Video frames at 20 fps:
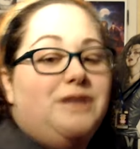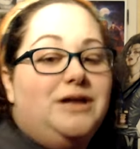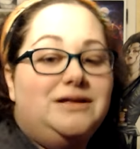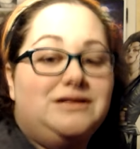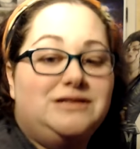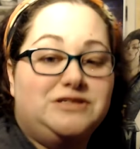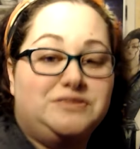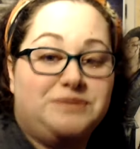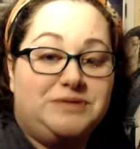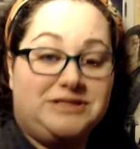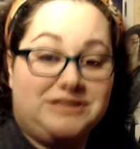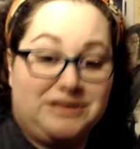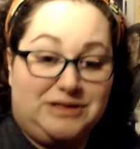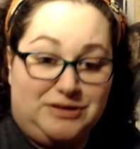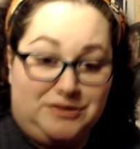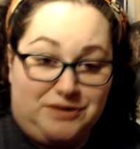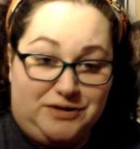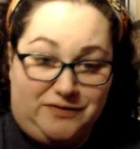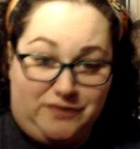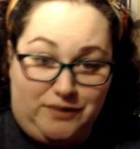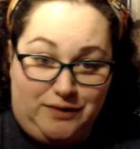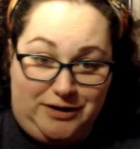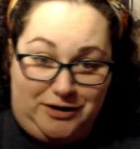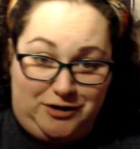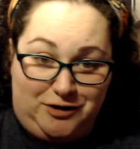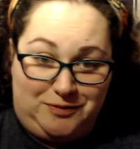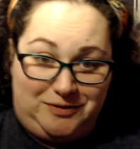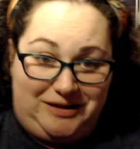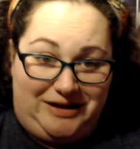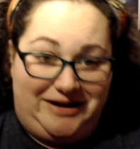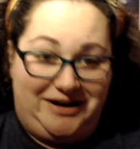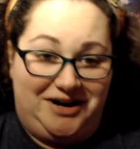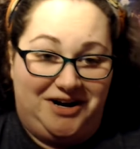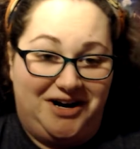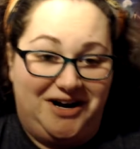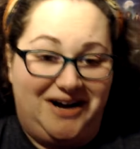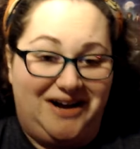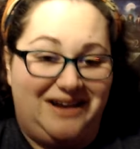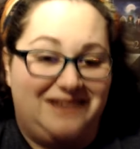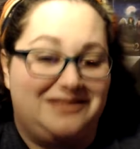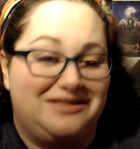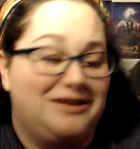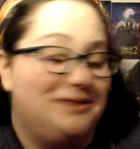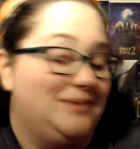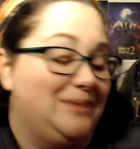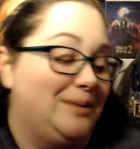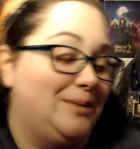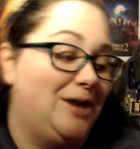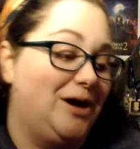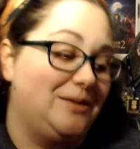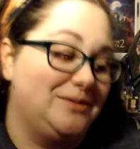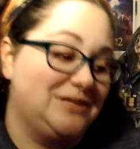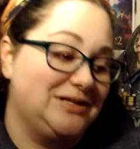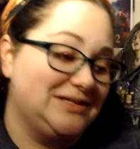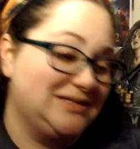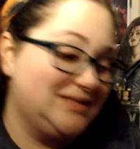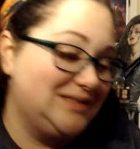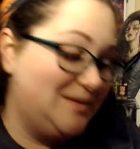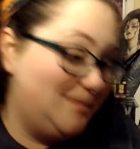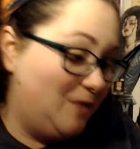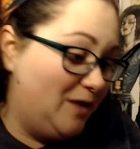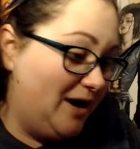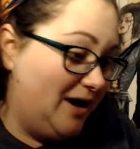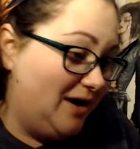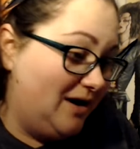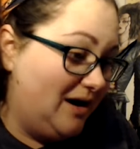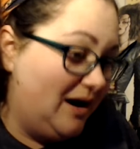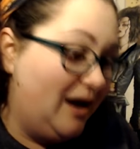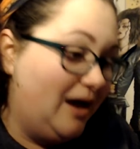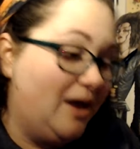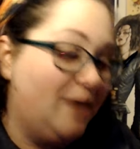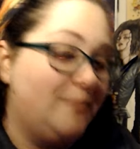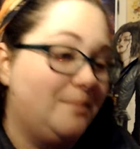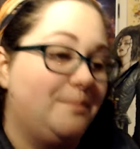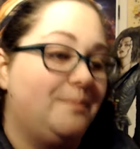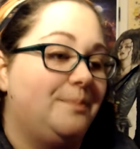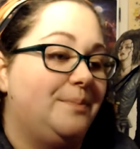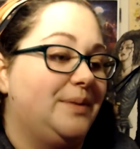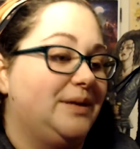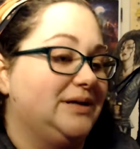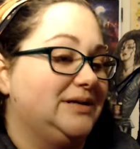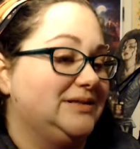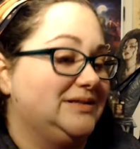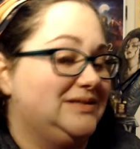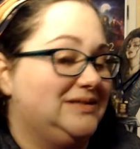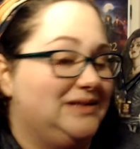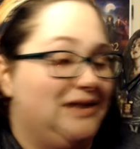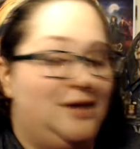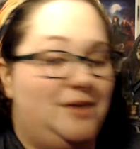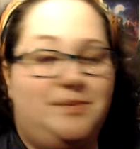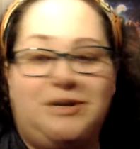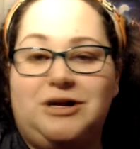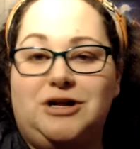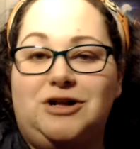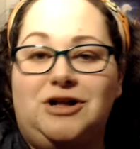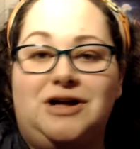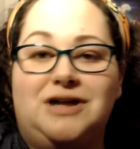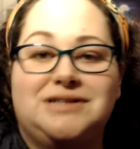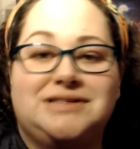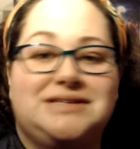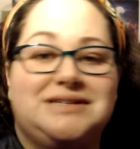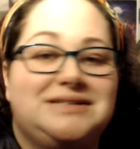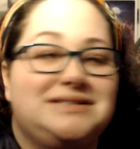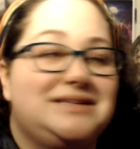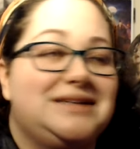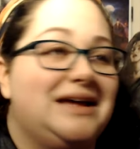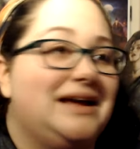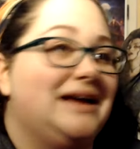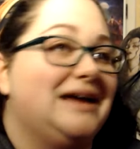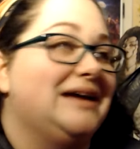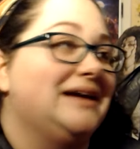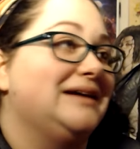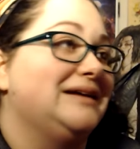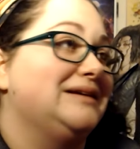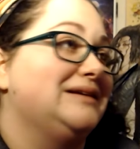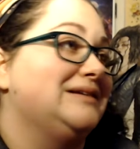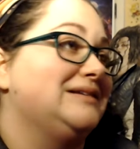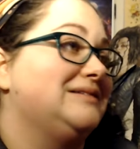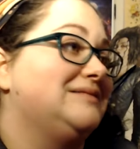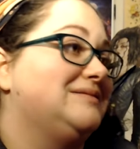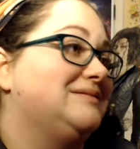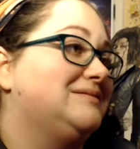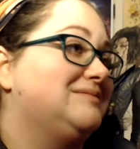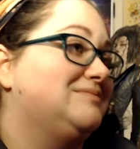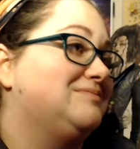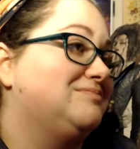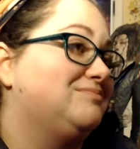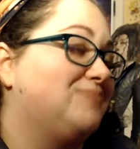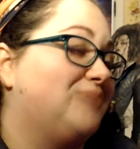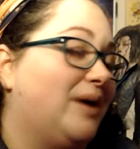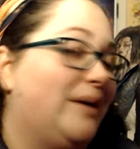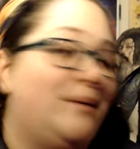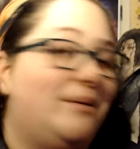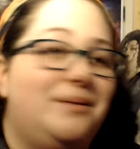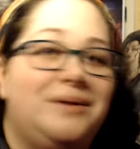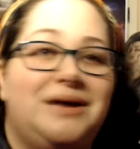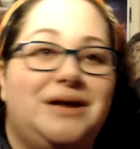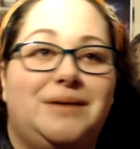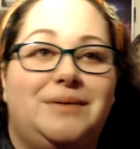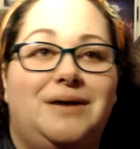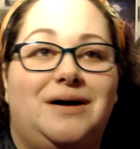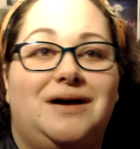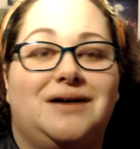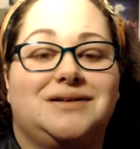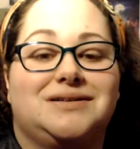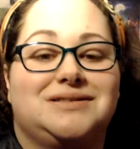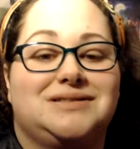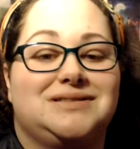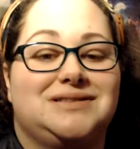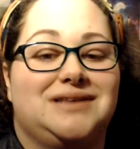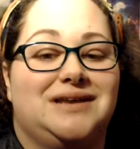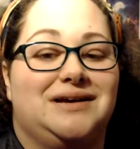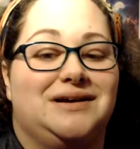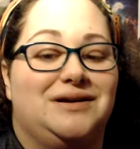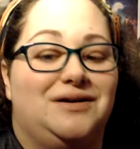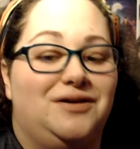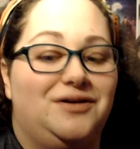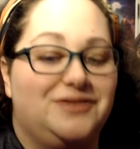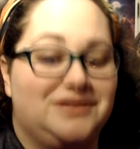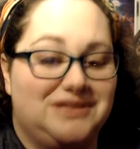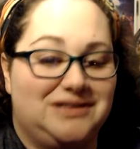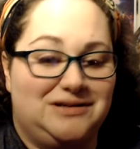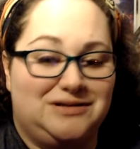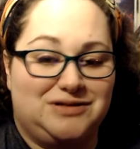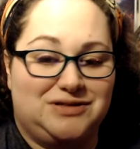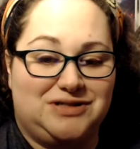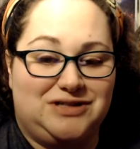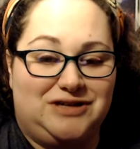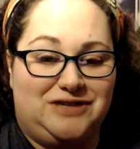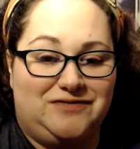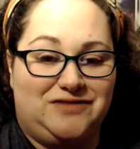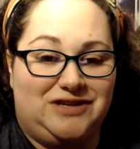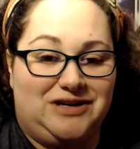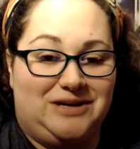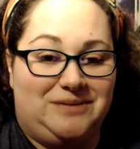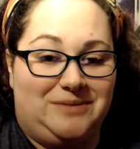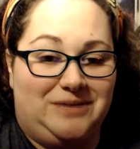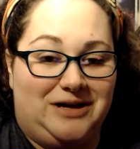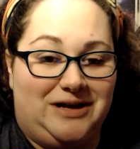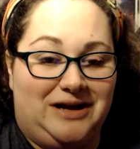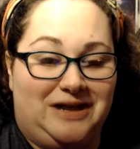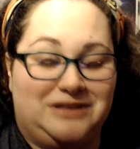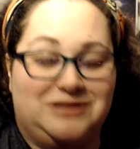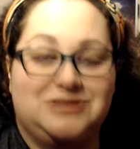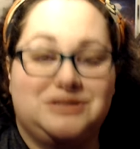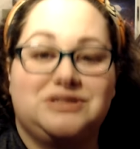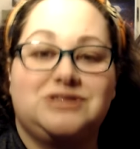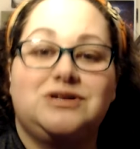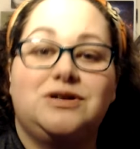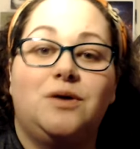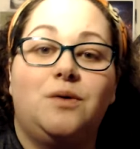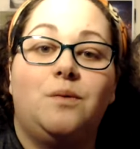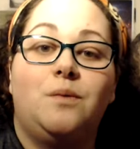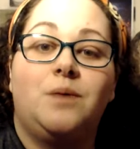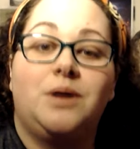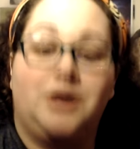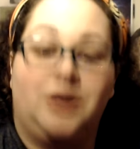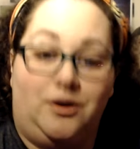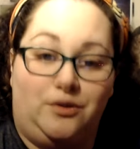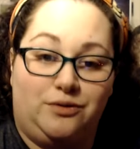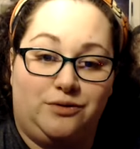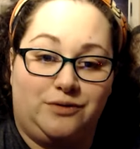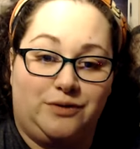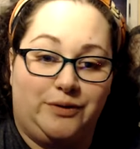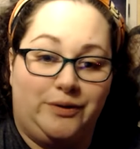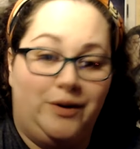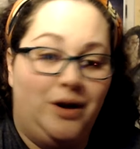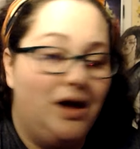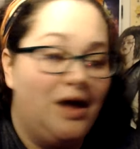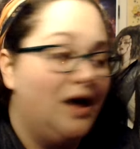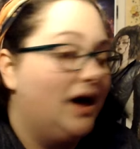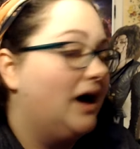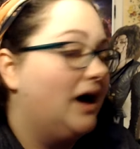played this because I don't have a record player. I think my mom does somewhere, but it's up in a closet and probably in a box and all this other stuff that I'm like, I just don't want to go through.